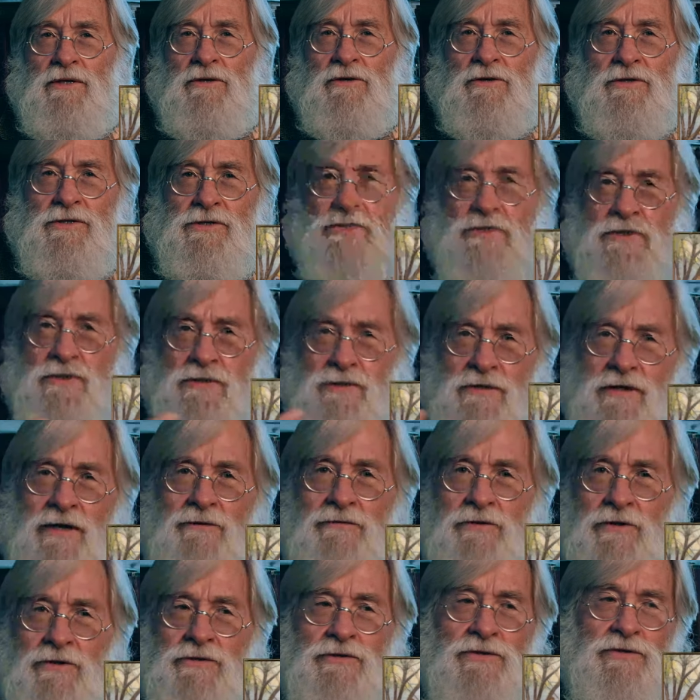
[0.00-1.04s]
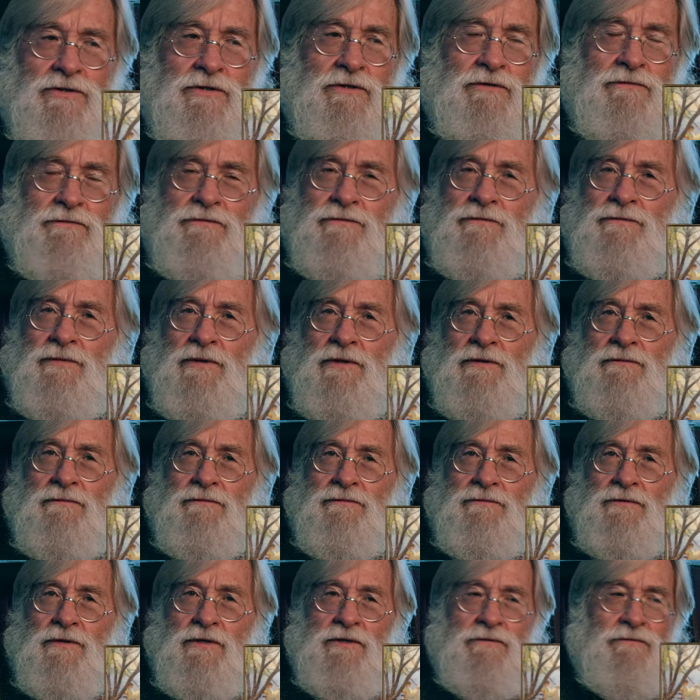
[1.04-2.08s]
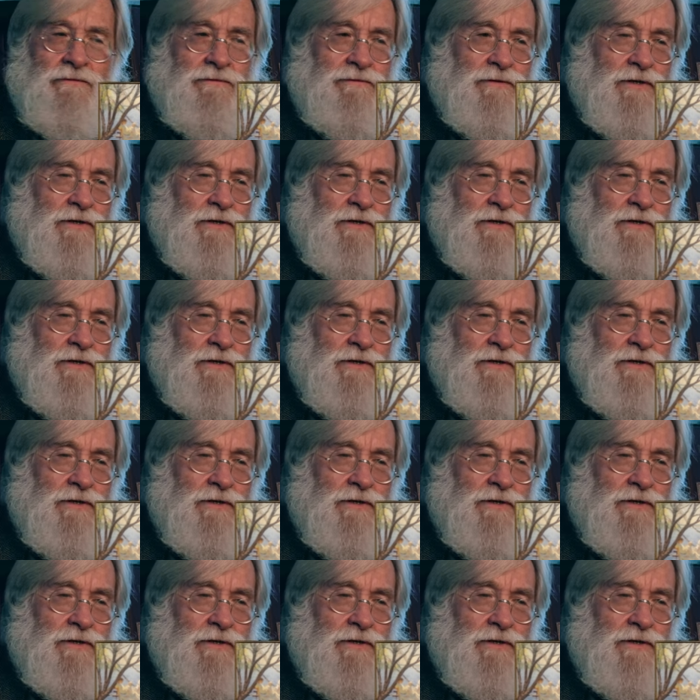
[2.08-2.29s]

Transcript: you can see the evolution of of of,